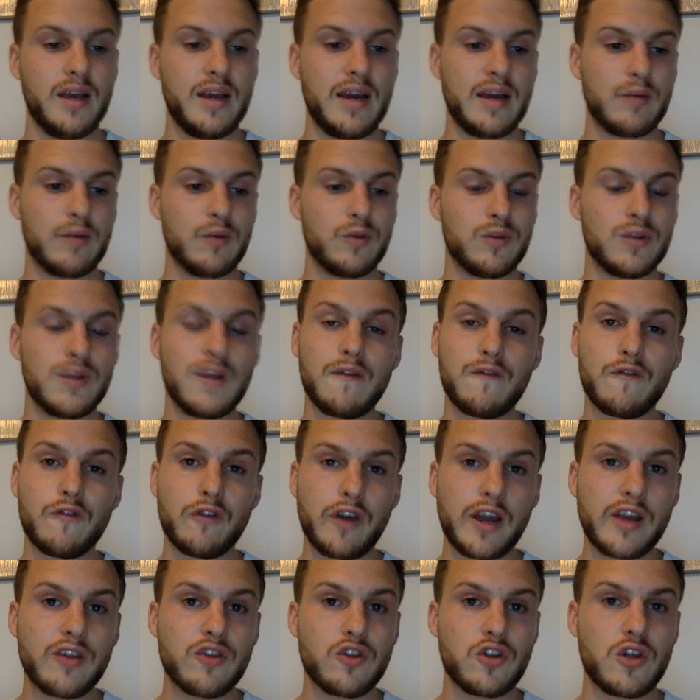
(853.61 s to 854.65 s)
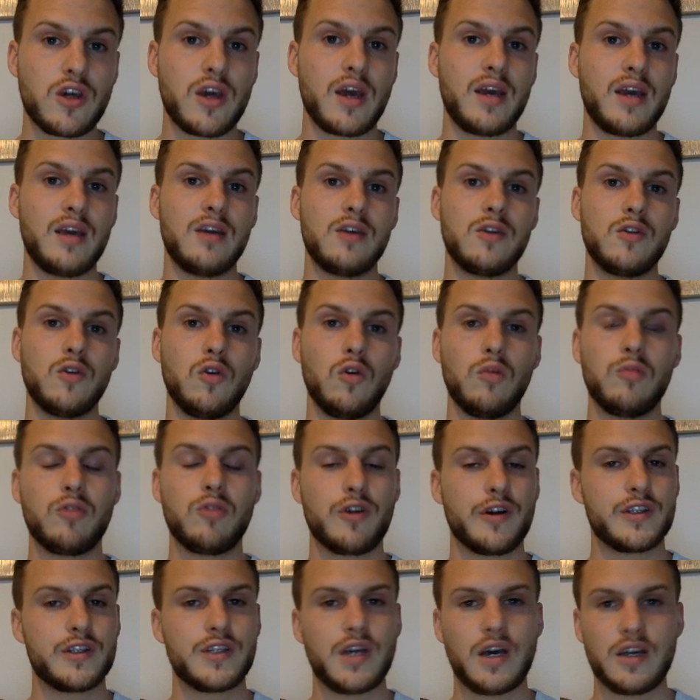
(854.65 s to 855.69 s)
and will differentiate your
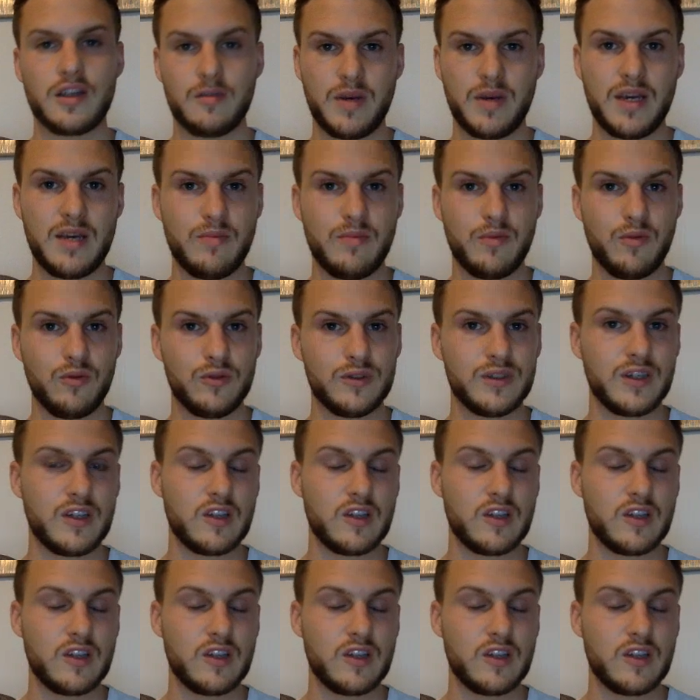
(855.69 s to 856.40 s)
product to other people's,